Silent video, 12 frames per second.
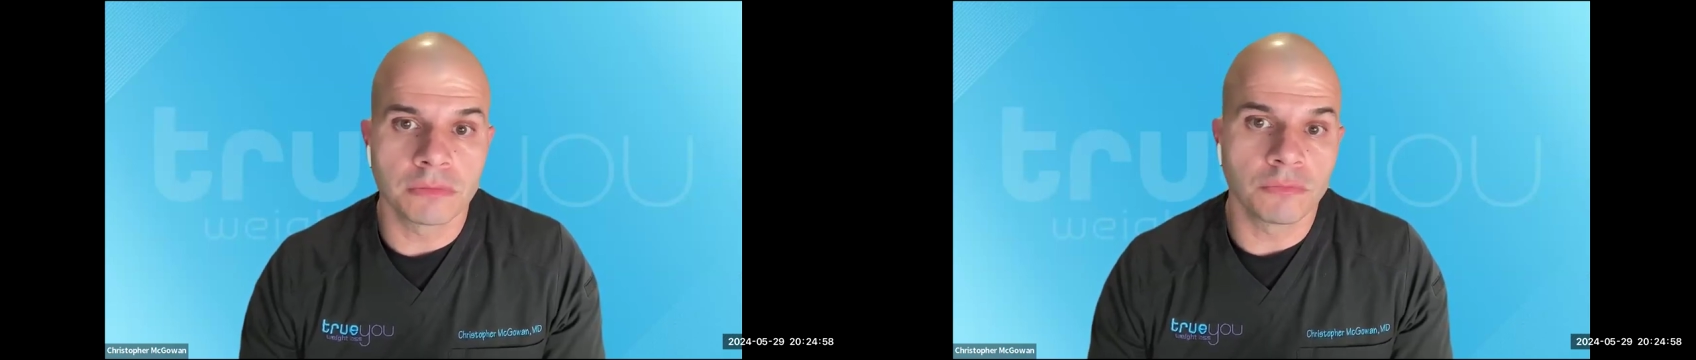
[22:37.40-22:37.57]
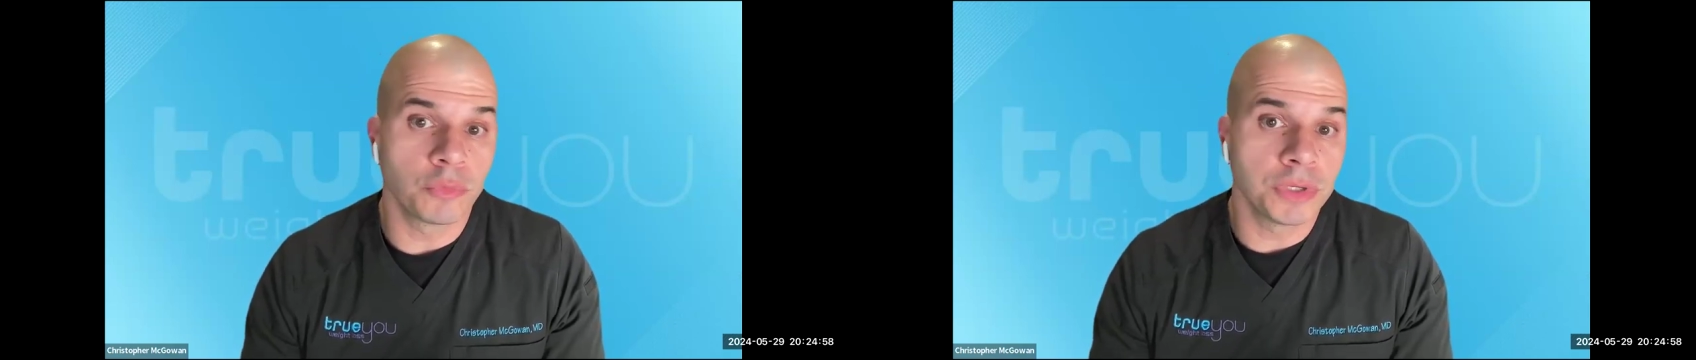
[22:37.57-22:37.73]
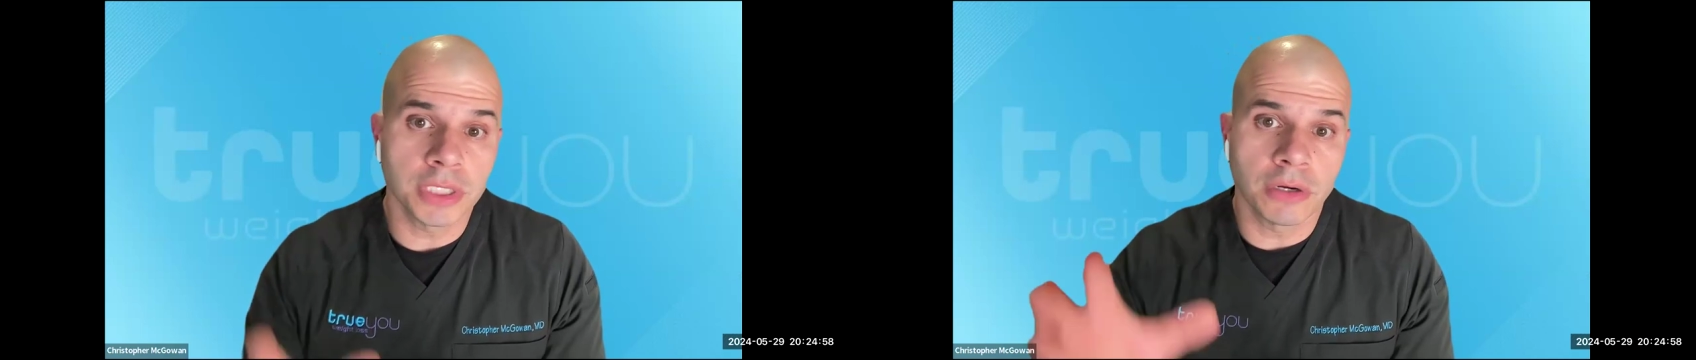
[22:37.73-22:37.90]

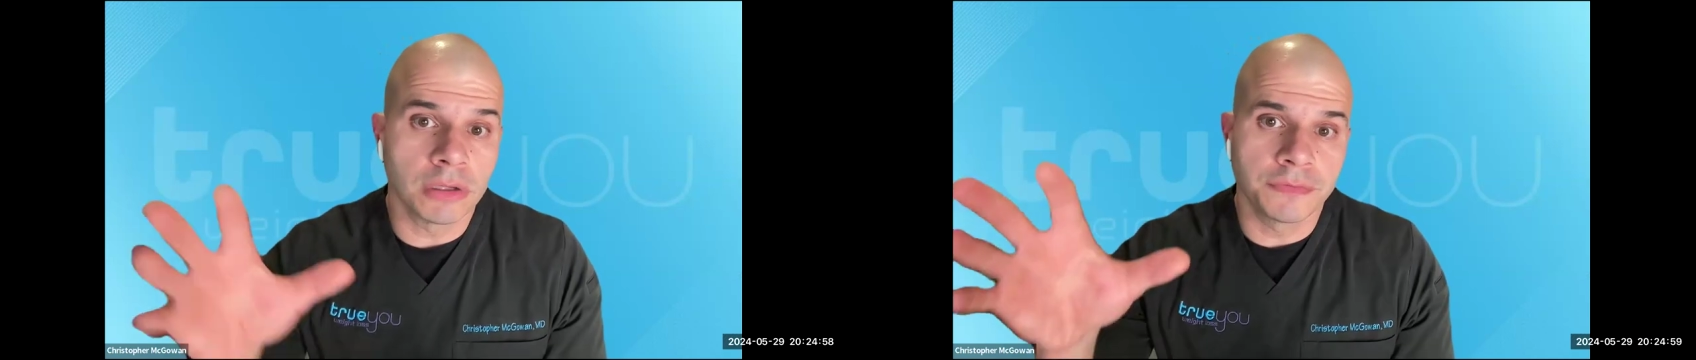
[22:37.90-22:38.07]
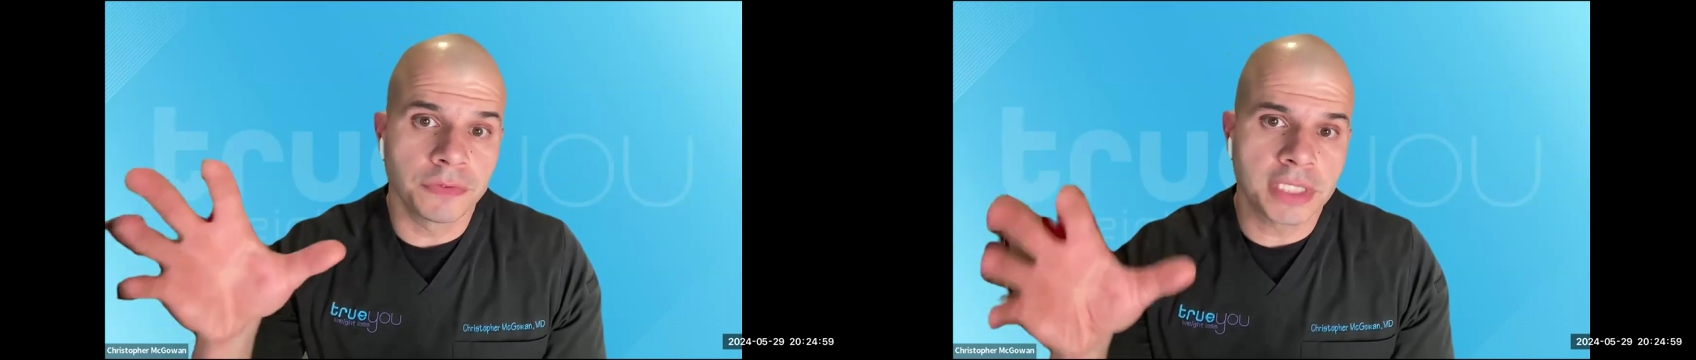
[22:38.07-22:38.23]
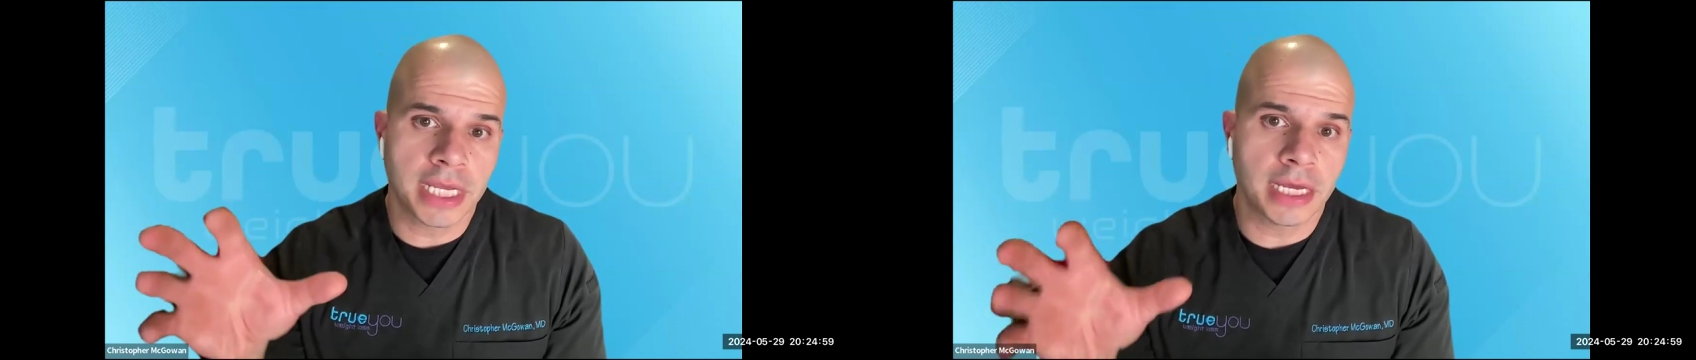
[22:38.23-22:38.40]
really all of
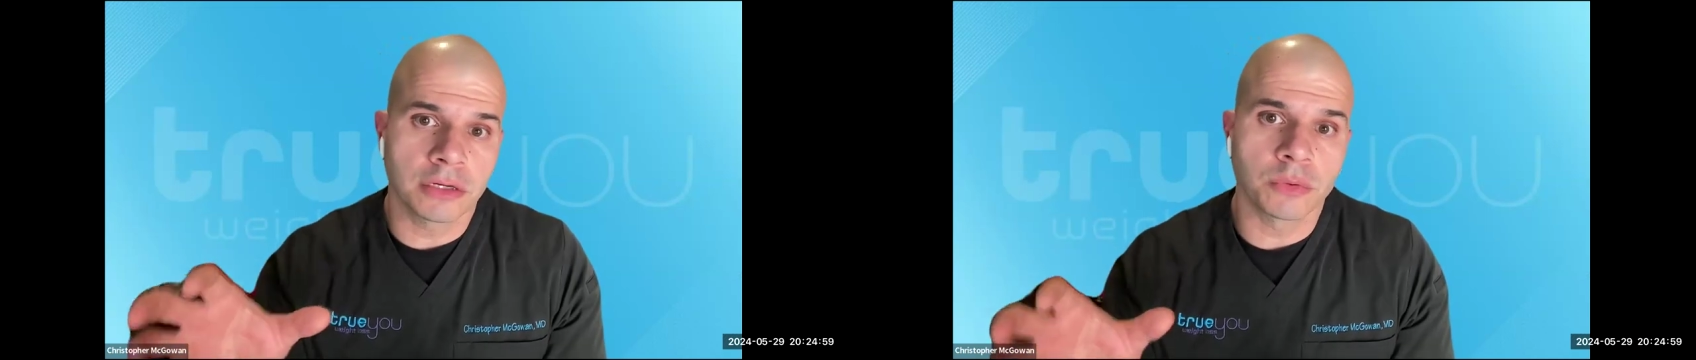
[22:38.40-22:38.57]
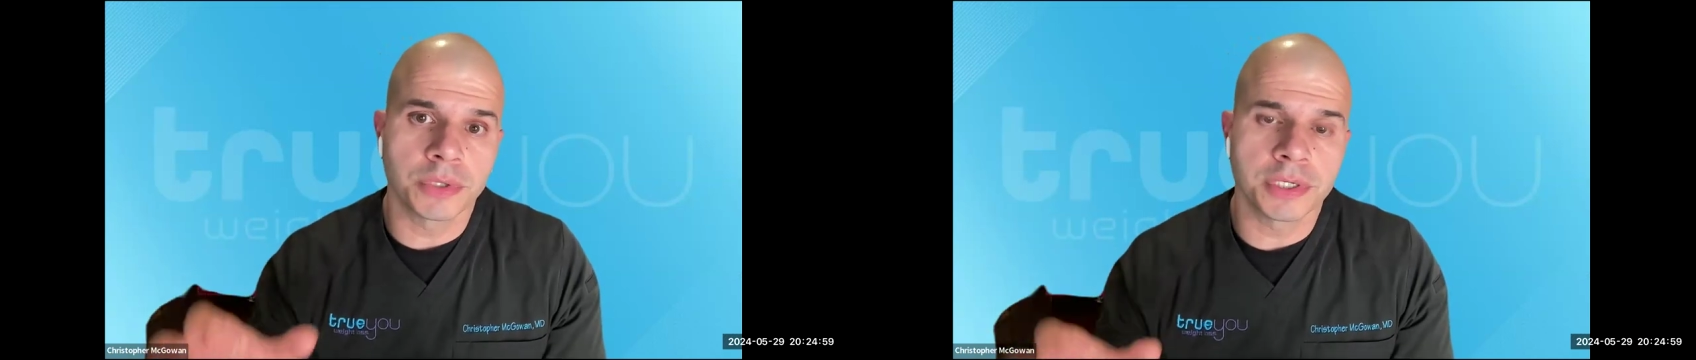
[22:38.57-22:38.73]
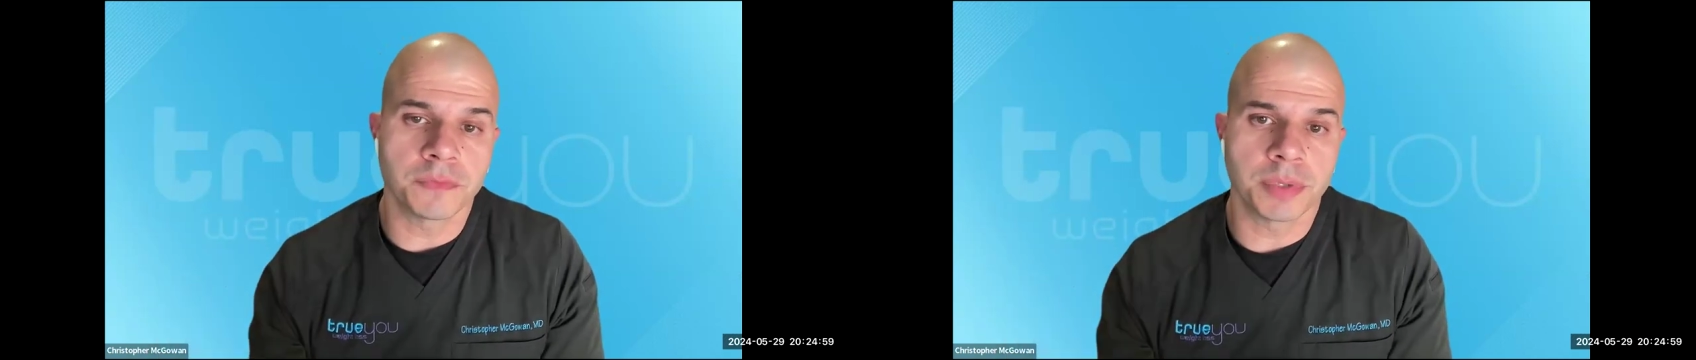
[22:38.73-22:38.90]
those
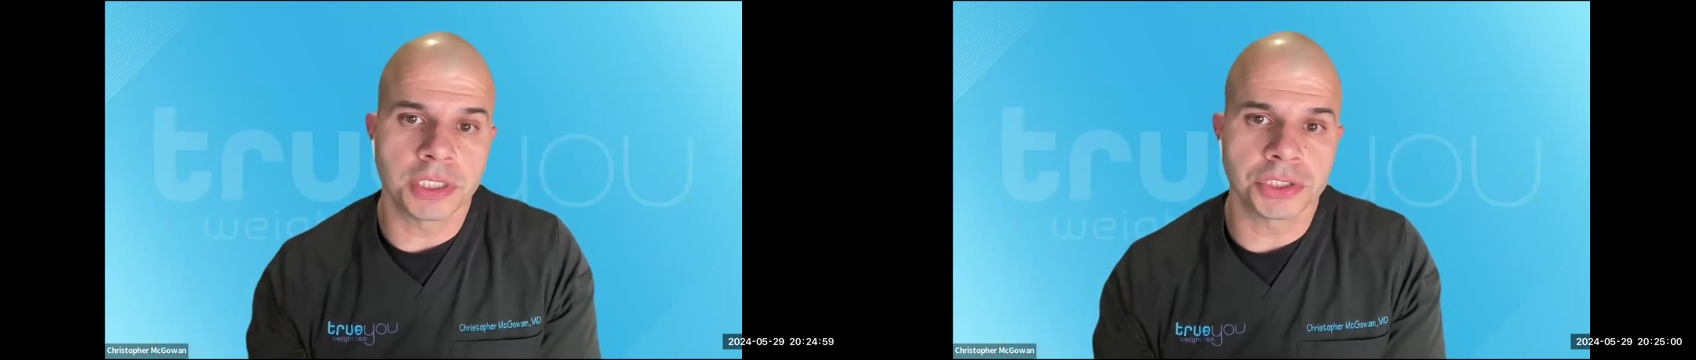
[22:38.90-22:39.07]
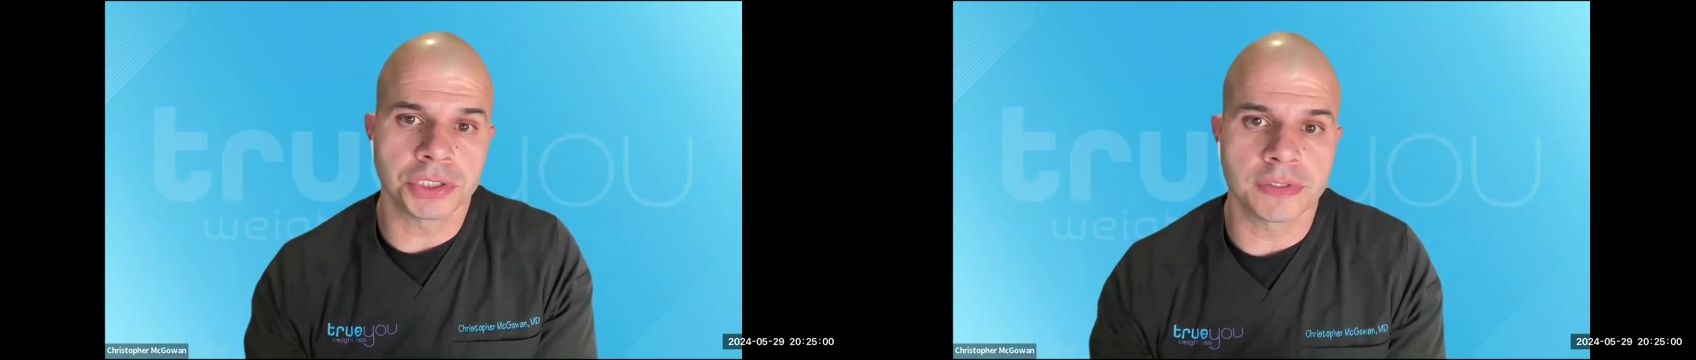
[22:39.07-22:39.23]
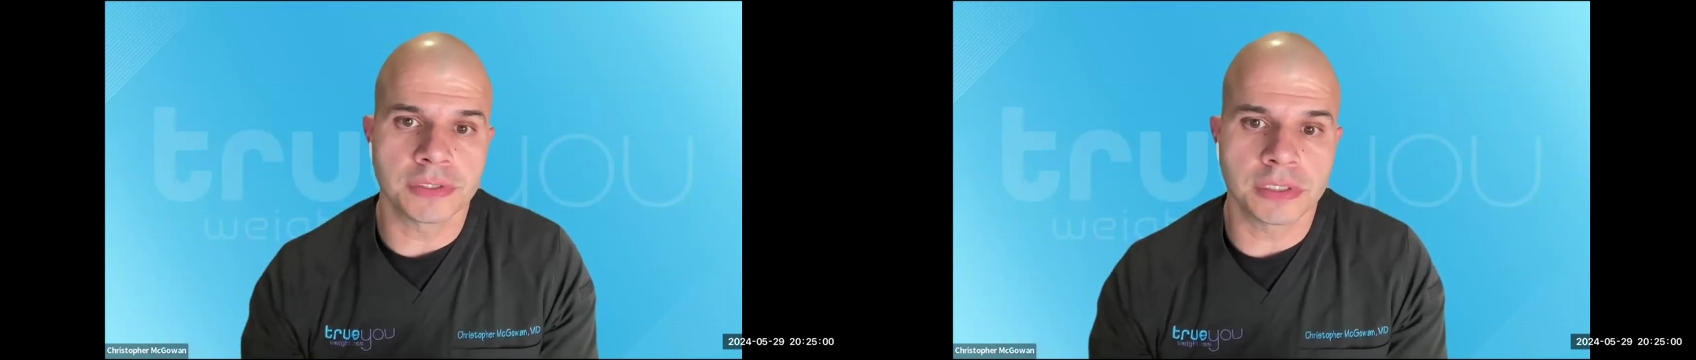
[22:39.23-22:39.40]
categories of
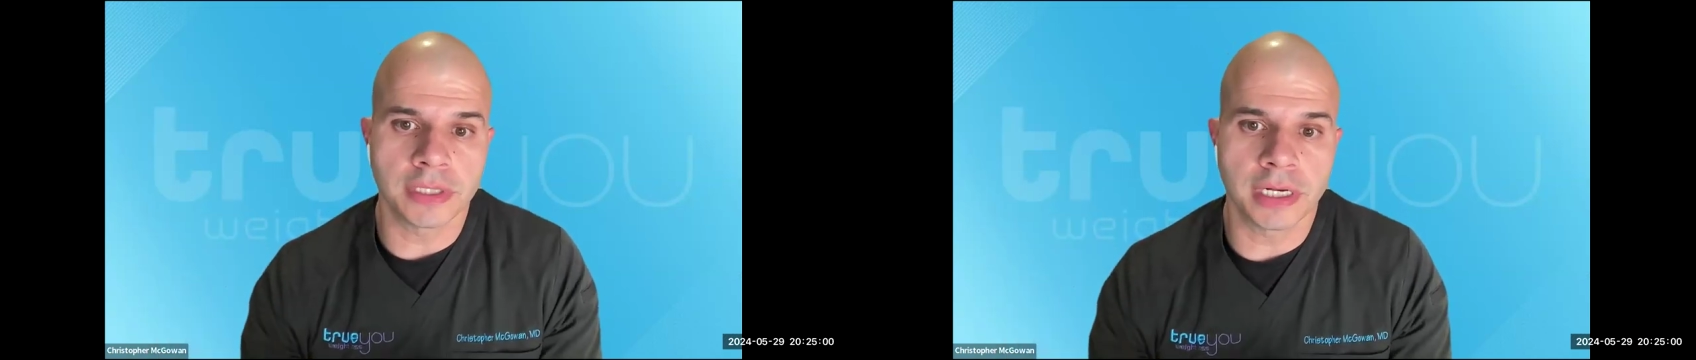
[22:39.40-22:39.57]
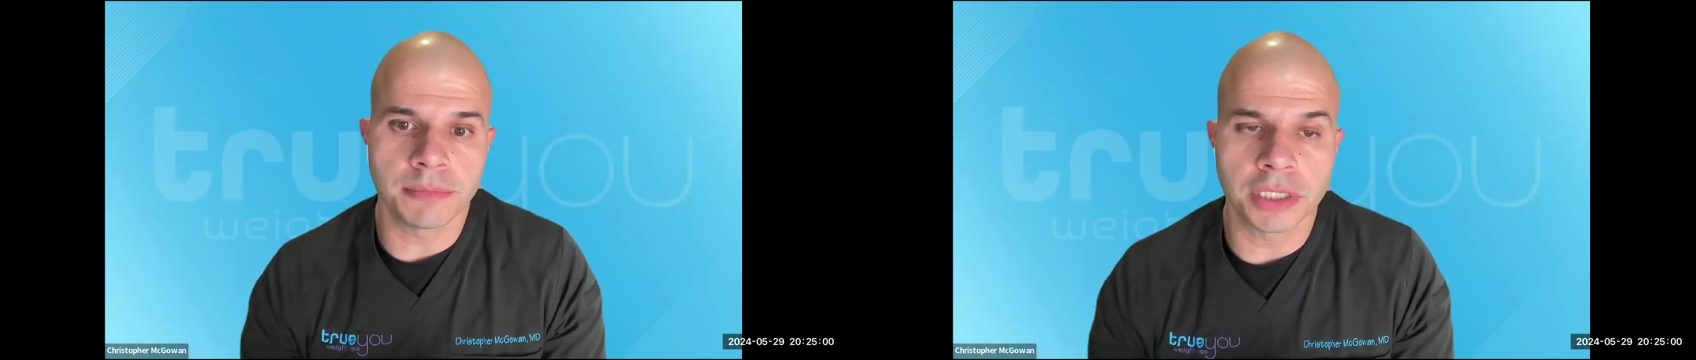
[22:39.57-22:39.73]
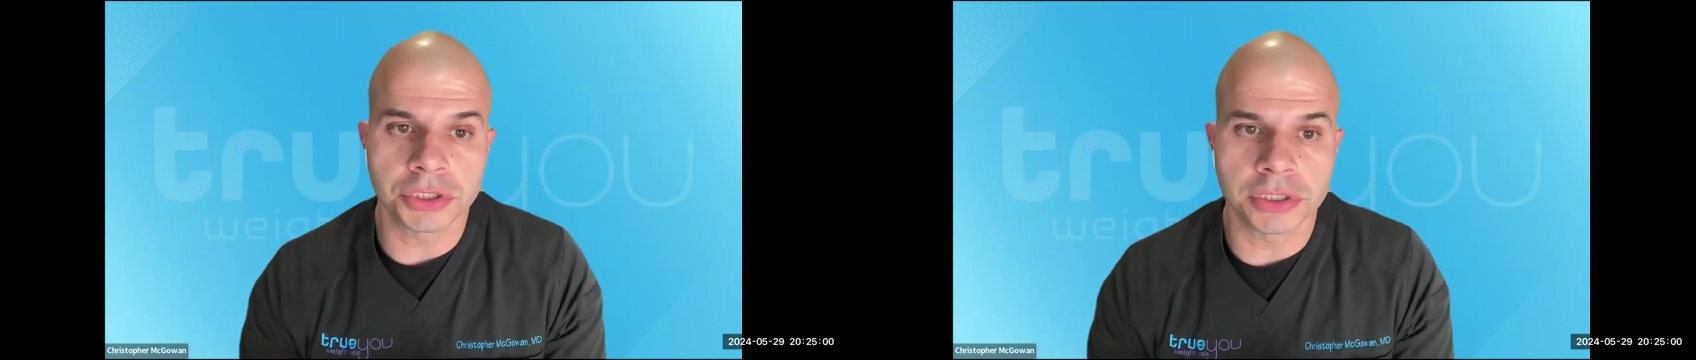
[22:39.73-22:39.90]
patients that I
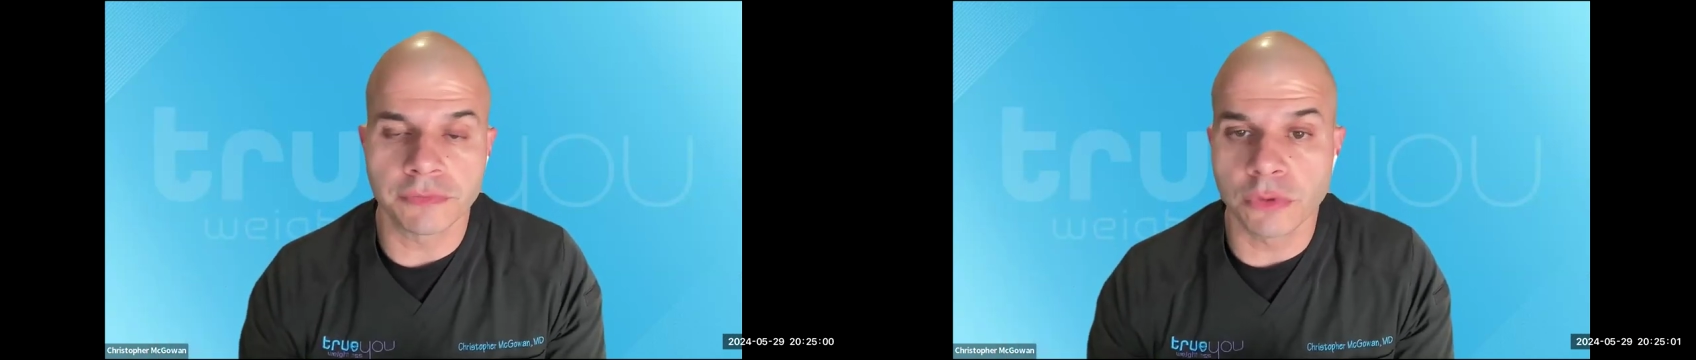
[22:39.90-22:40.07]
mentioned.